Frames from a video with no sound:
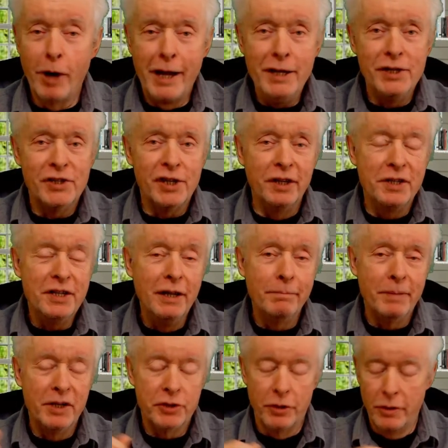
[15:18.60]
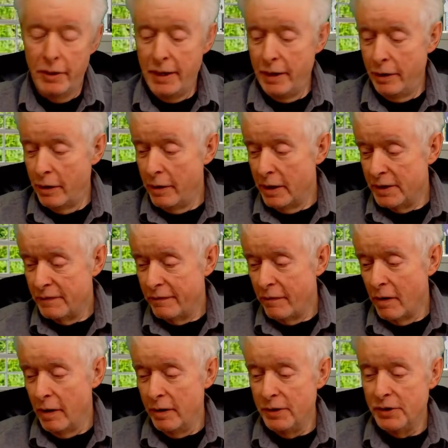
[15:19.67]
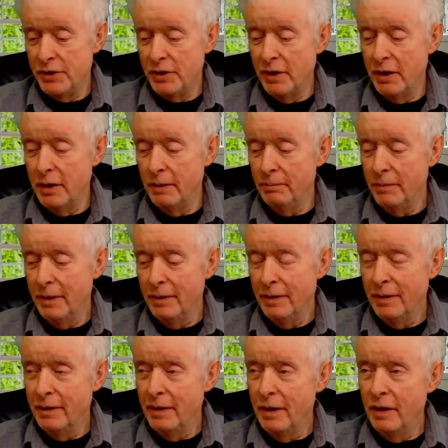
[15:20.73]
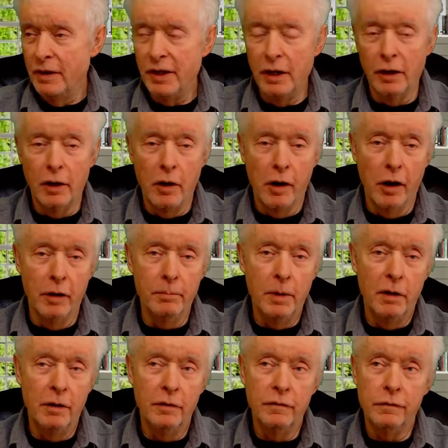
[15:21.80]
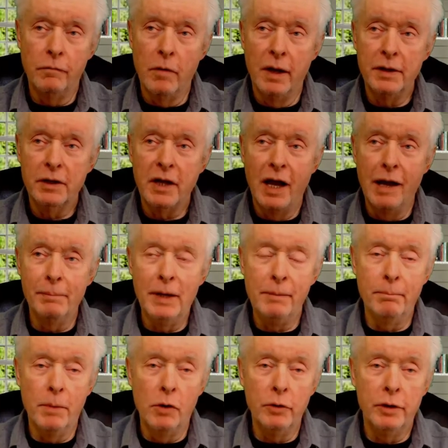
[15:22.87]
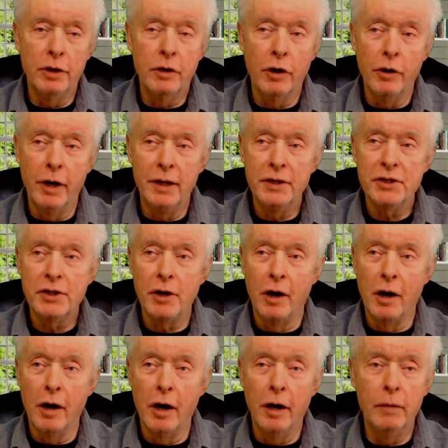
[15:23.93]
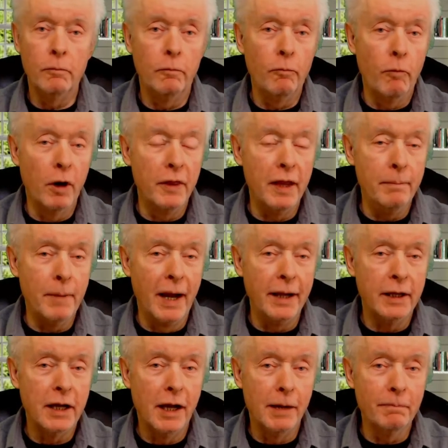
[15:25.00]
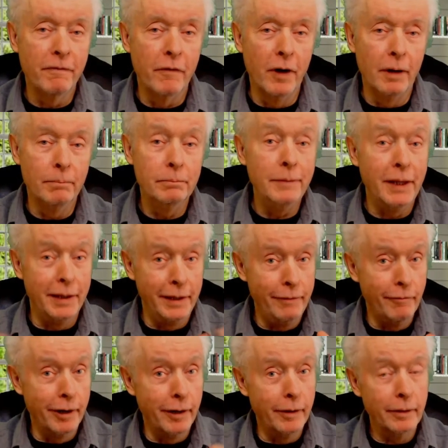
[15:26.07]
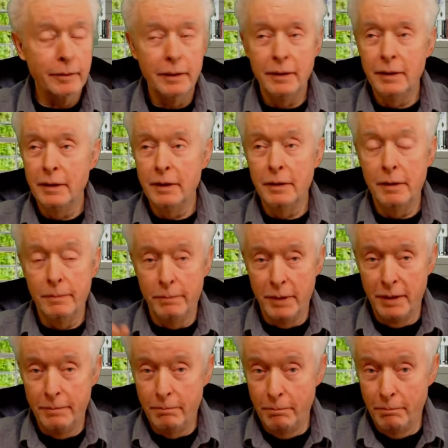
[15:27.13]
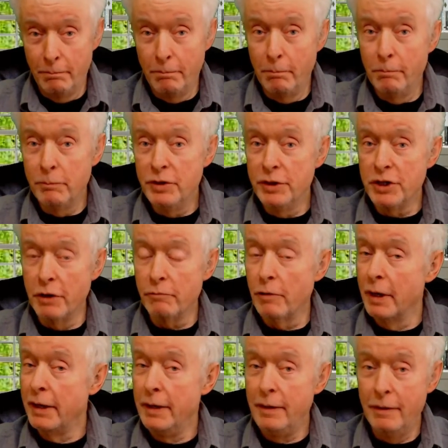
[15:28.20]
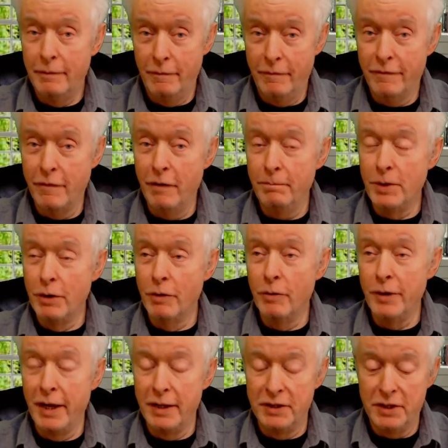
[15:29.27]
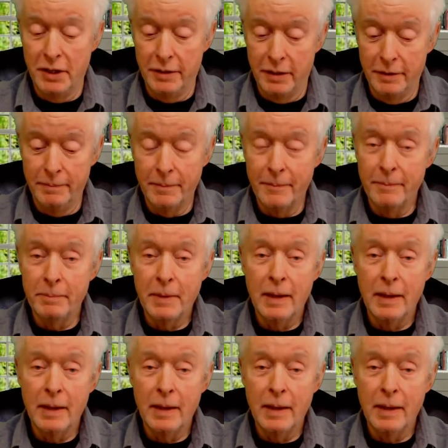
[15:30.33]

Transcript: raised the temperature here as far as the alarm of what common mode currents are, where they might come from, anywhere, but generally from your own antenna.